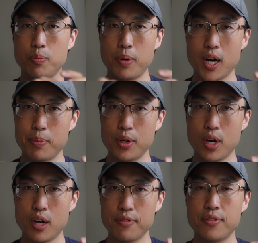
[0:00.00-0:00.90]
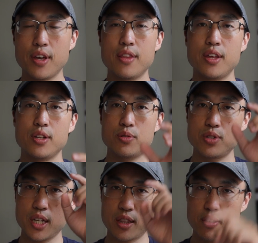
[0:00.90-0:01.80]
pop it off, and then you
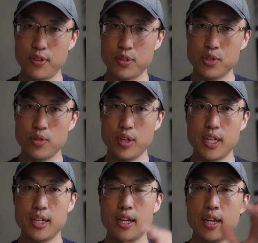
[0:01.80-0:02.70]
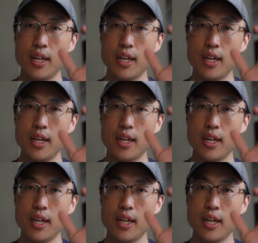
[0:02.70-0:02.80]
stick the filter in,